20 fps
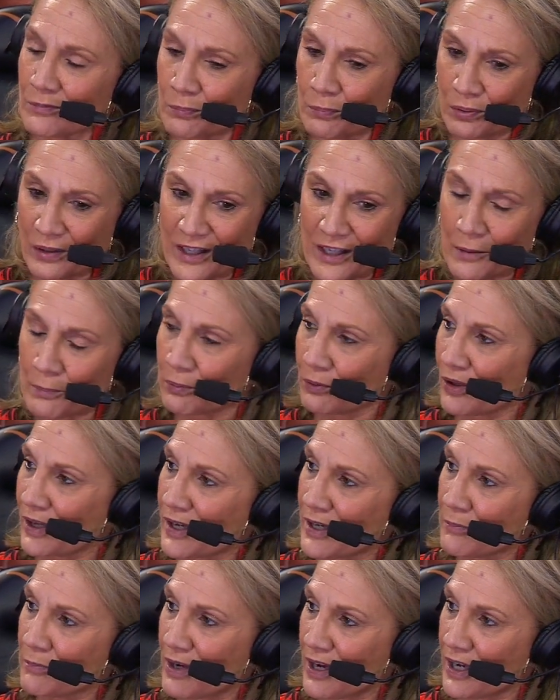
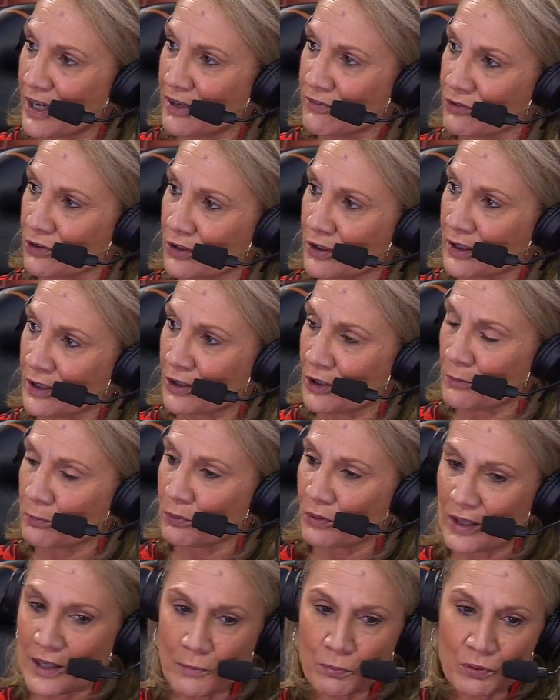play-to-play -play behavior and her
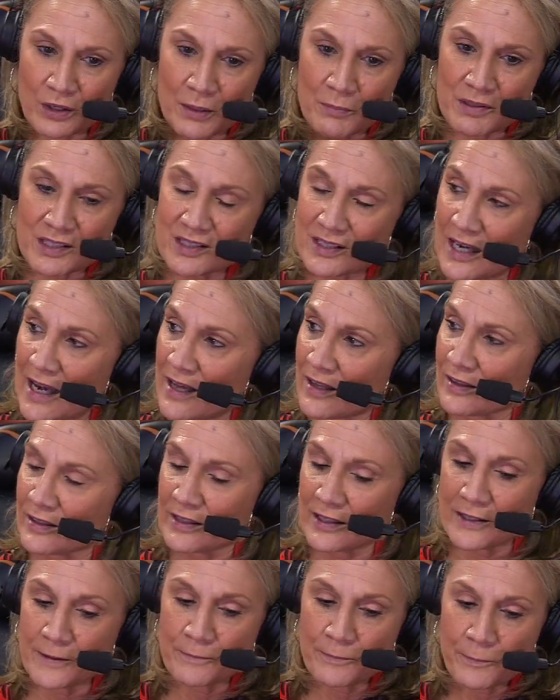play-to-play -play
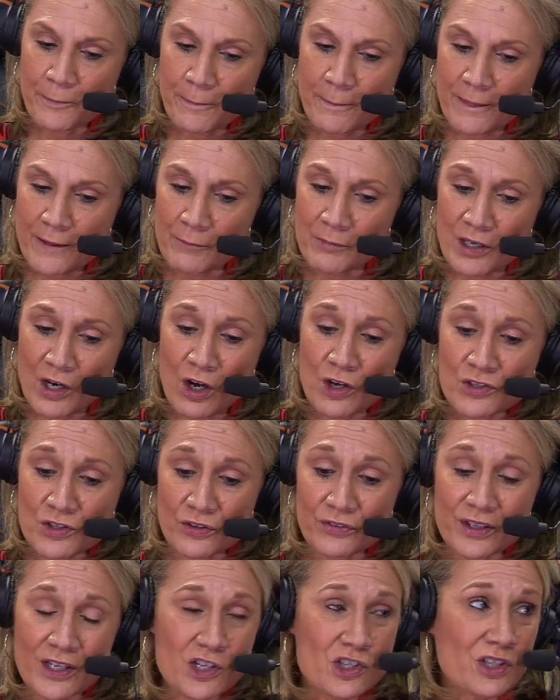mentality but I also
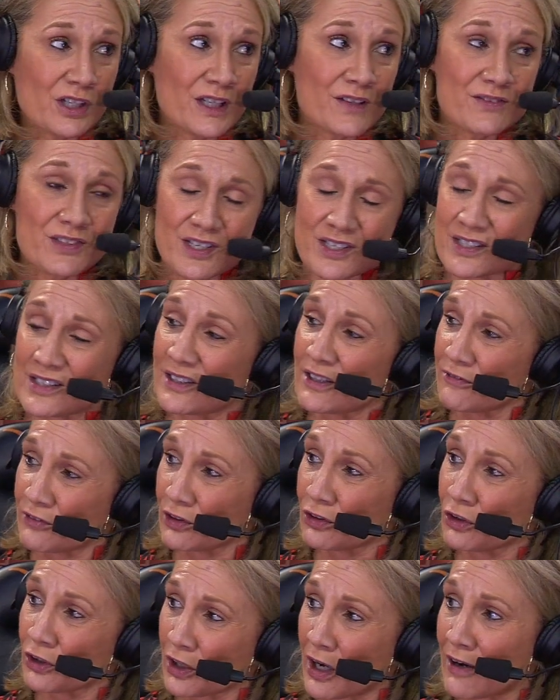think she gives us a
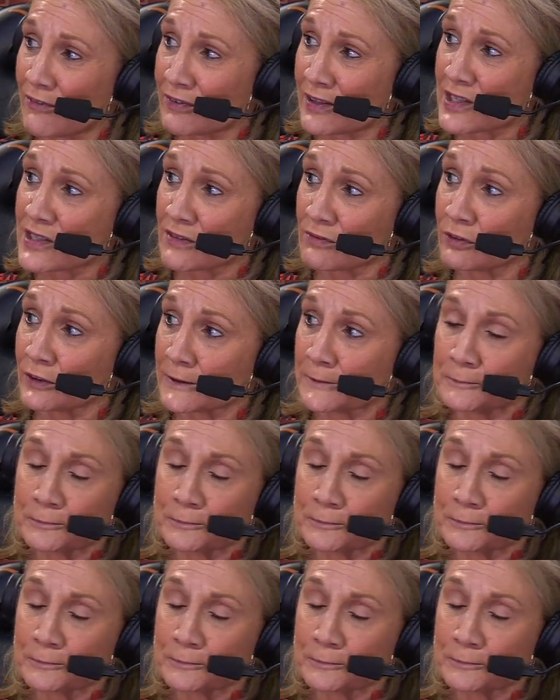different look offensively.